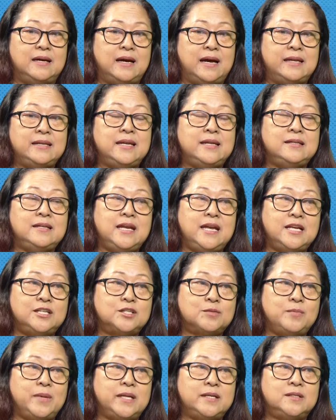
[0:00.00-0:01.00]
an
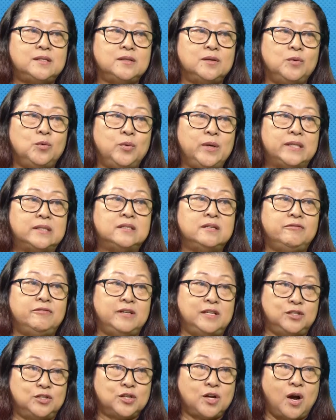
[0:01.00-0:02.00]
engagement with the
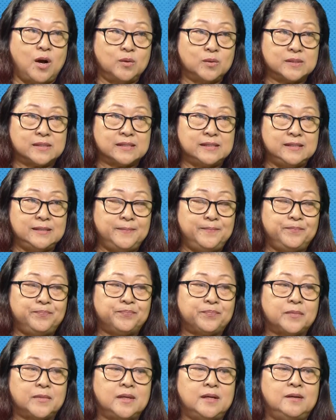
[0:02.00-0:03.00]
village council,
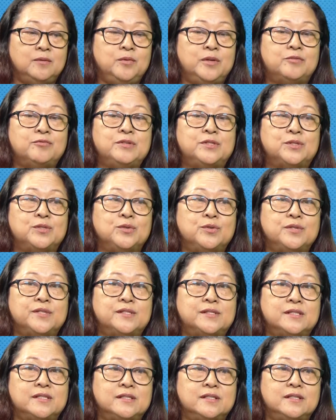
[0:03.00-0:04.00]
mm-hmm. with
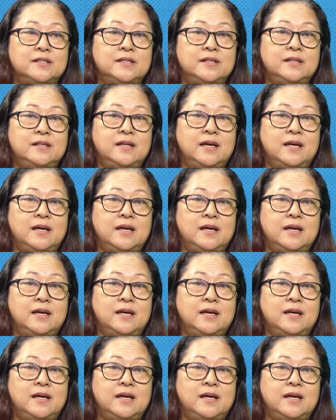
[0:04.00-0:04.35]
resource to